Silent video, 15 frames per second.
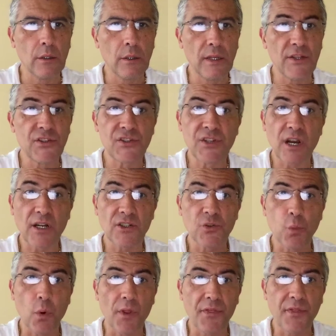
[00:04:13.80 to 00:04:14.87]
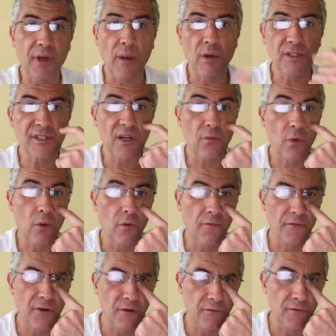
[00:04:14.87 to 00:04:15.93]
It starts with, I'm going to start with
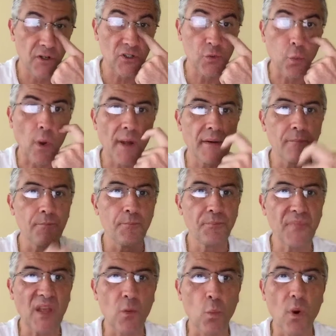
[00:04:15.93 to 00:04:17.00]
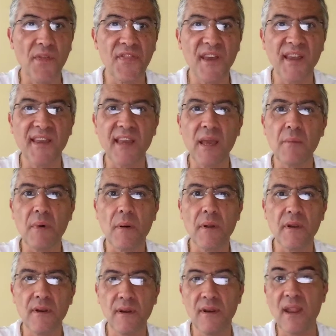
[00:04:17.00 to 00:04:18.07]
verse 1. And when they came
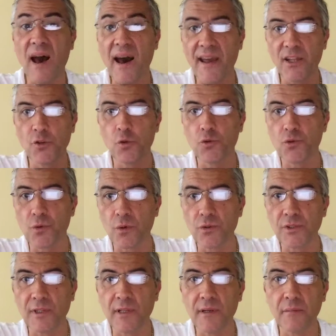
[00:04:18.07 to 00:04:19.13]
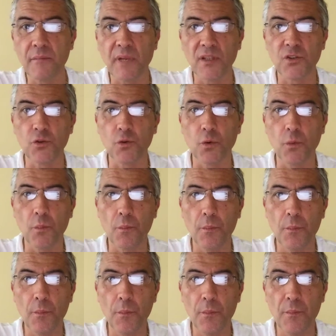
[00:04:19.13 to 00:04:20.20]
nigh to Jerusalem, unto
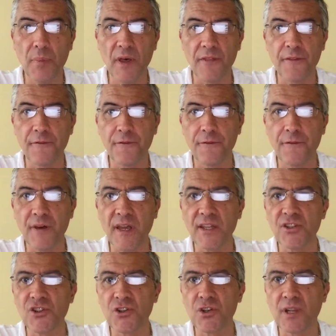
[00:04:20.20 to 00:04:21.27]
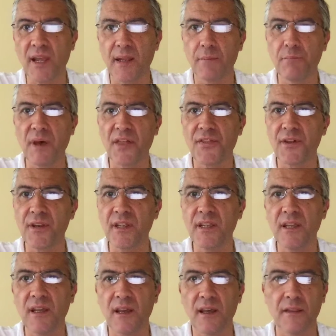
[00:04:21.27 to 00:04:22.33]
Bethphage and
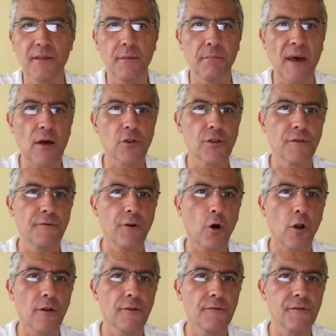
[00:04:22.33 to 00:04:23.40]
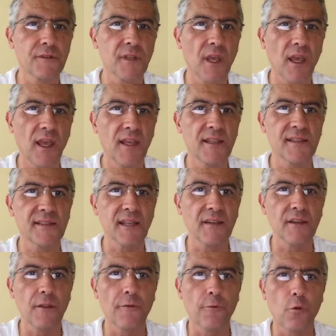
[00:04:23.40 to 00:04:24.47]
Bethany at the Mount of Olives, he
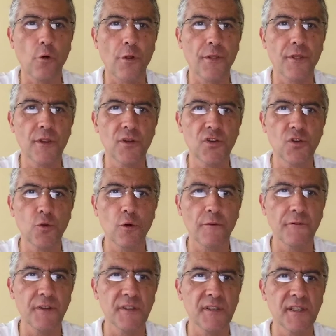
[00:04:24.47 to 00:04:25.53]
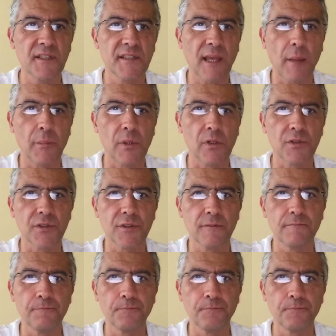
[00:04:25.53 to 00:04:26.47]
sendeth forth two of his disciples.